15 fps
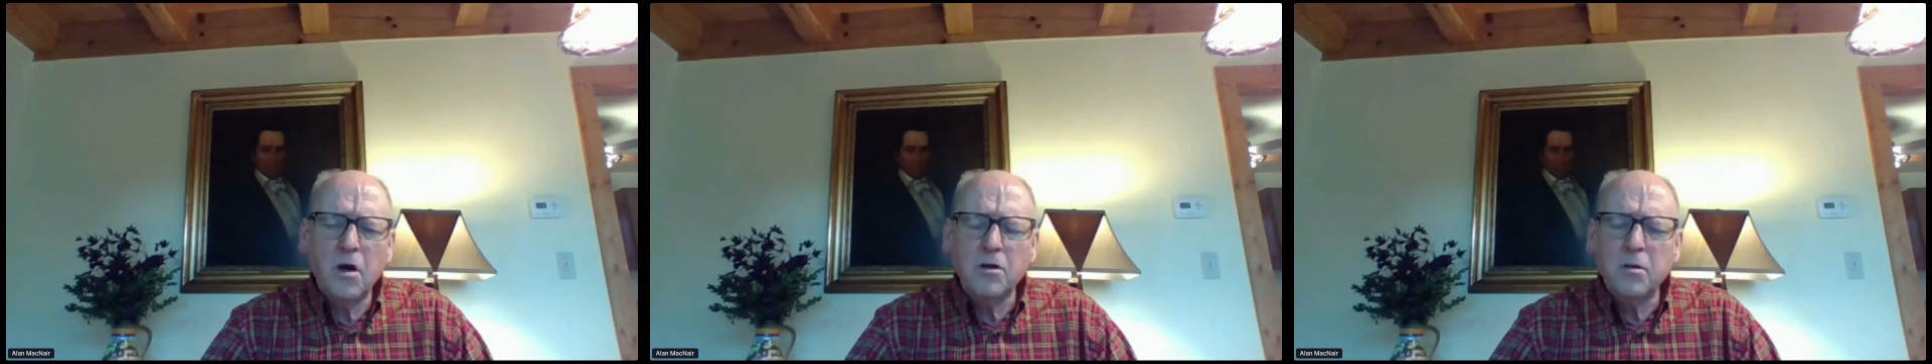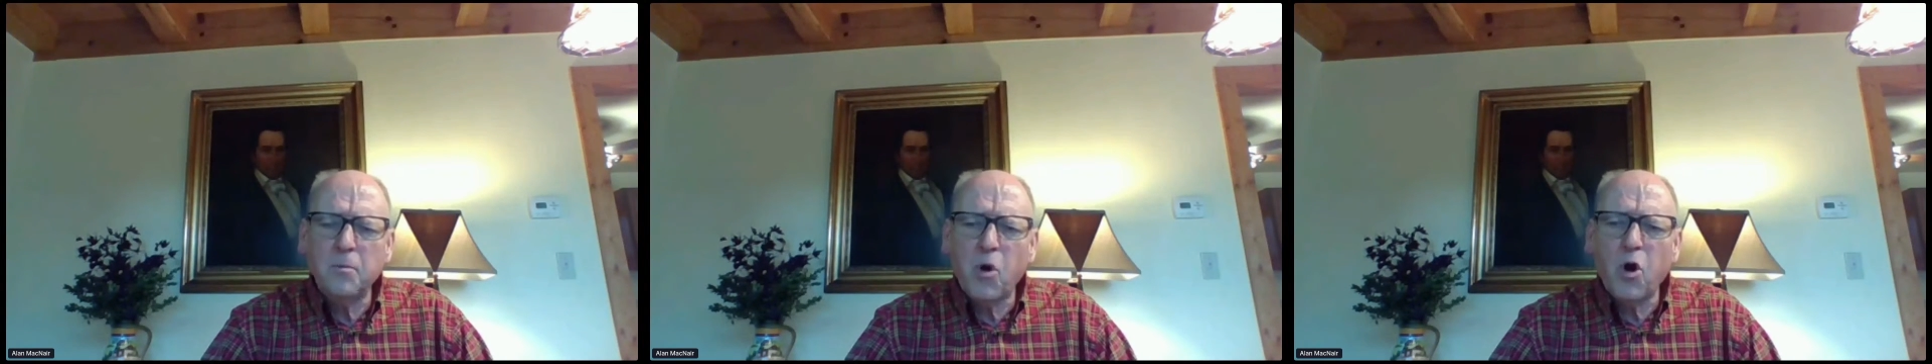
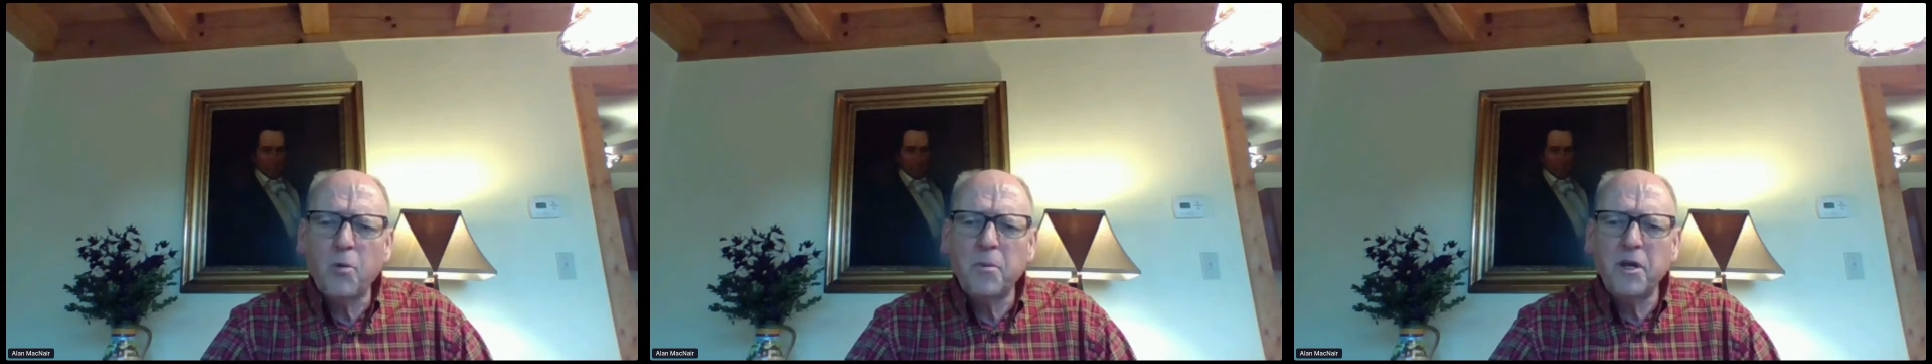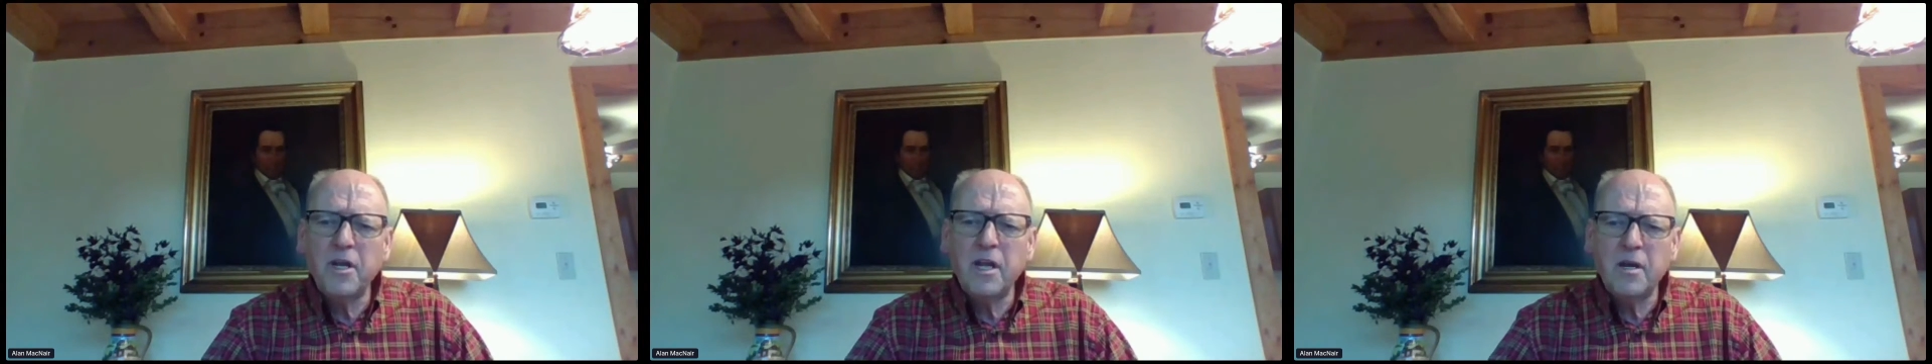
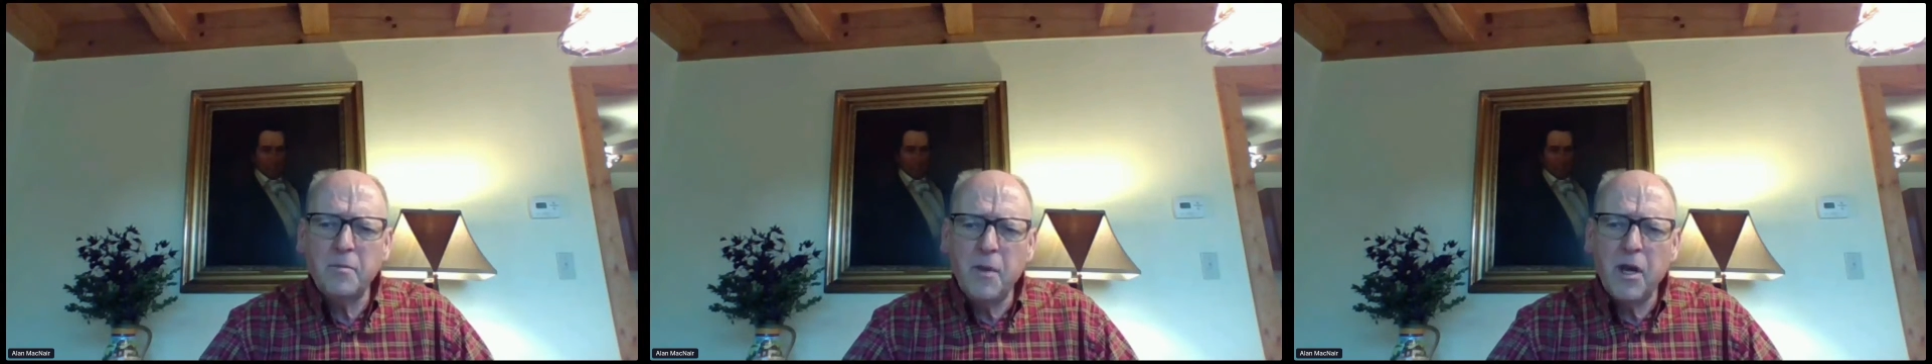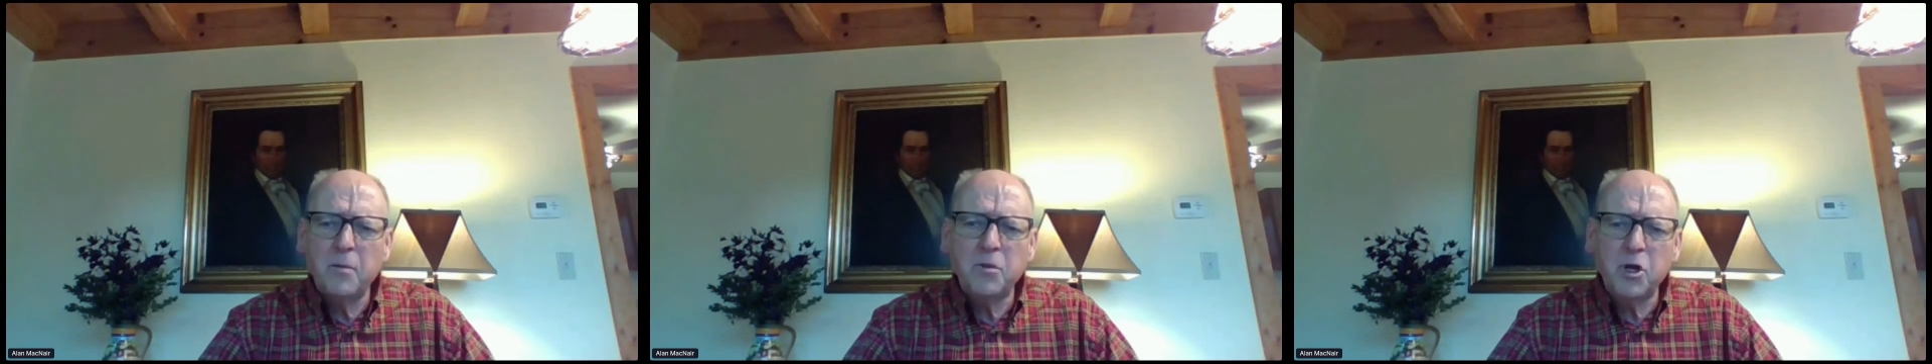department and
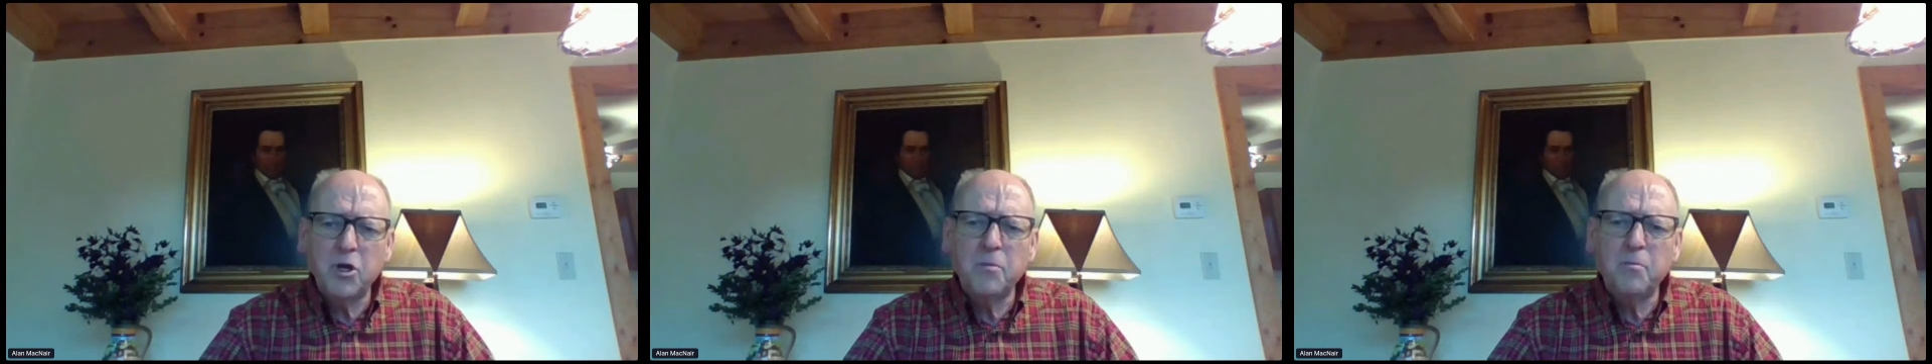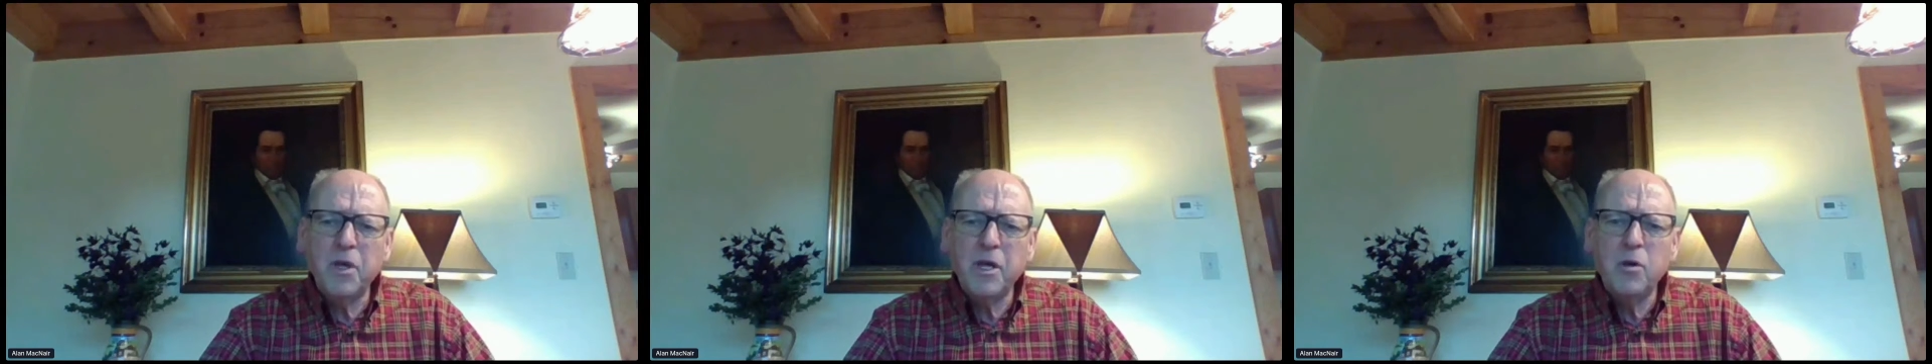be able to
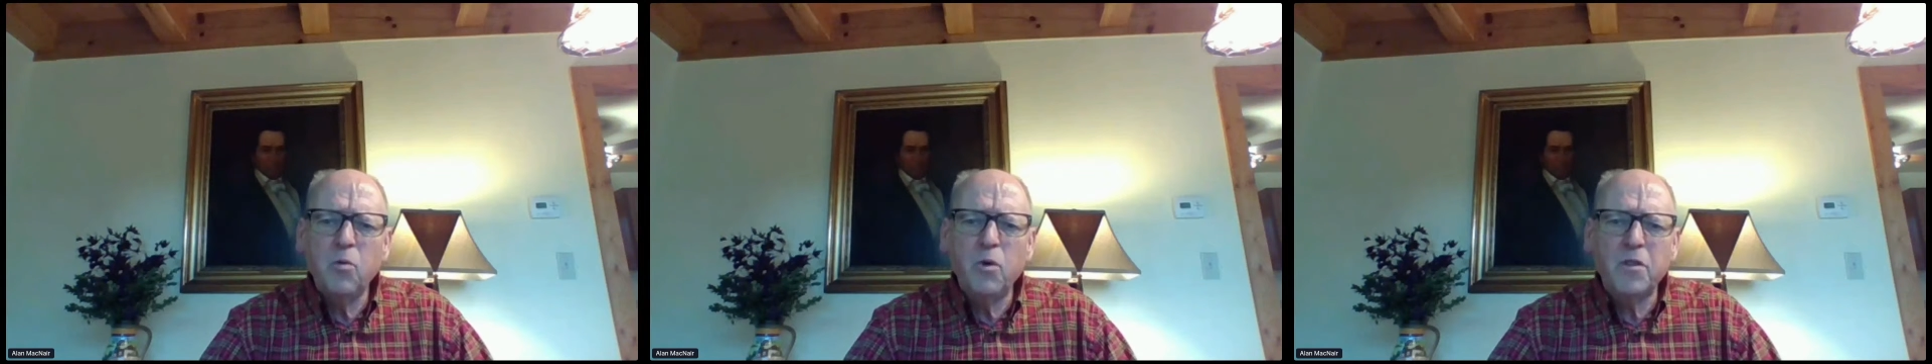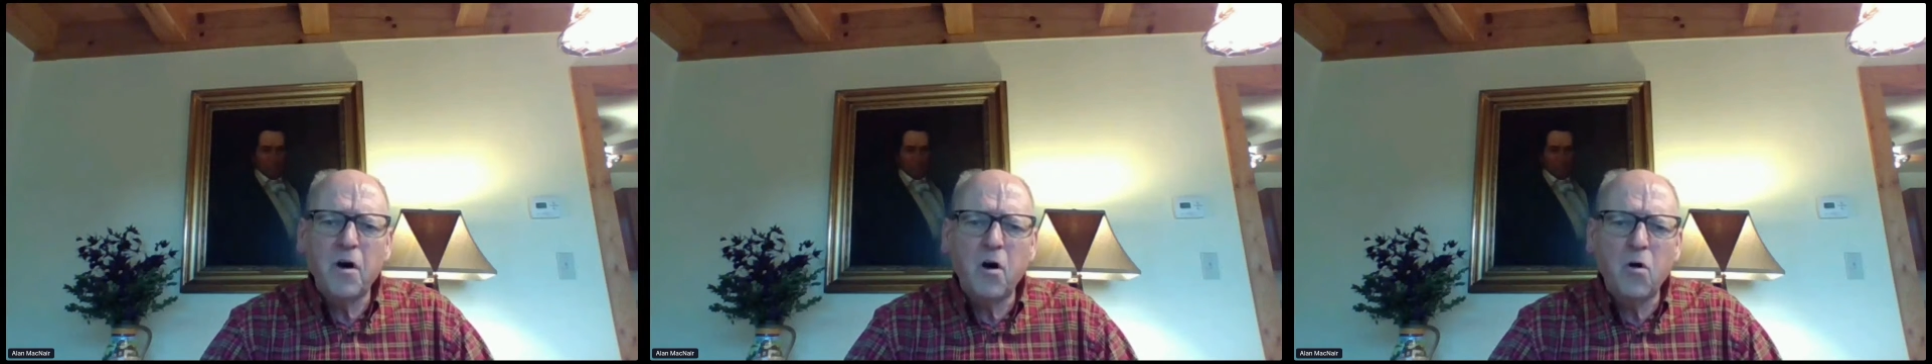compete
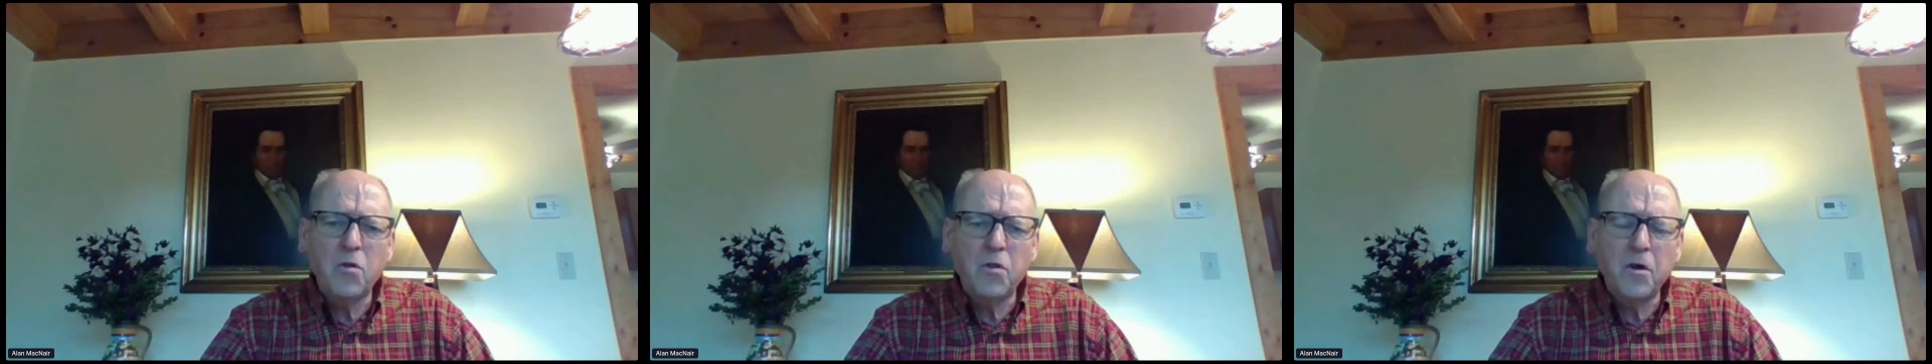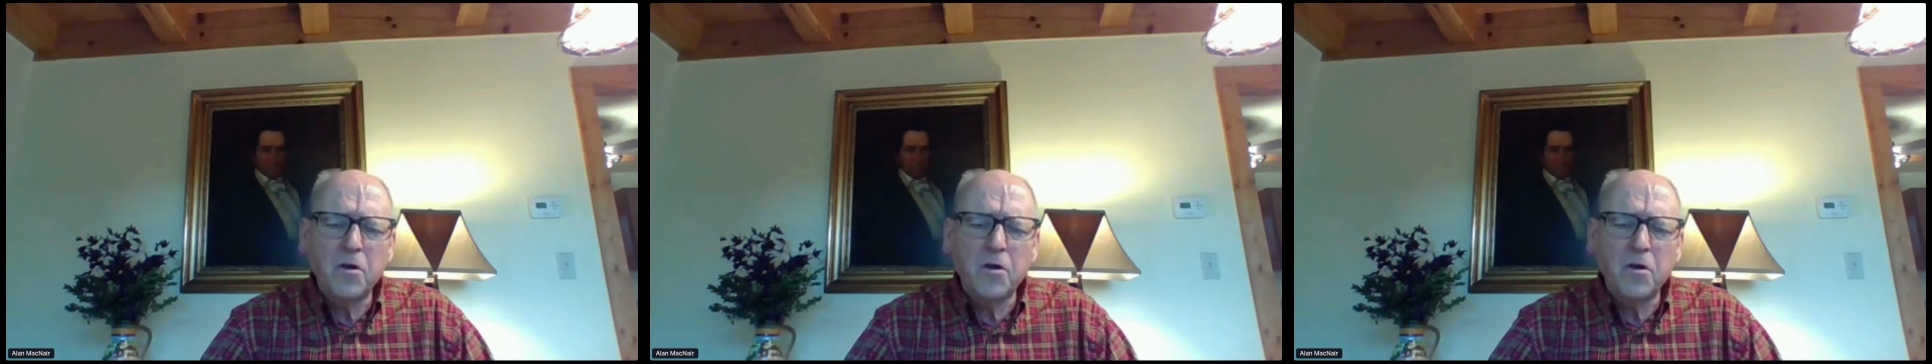with all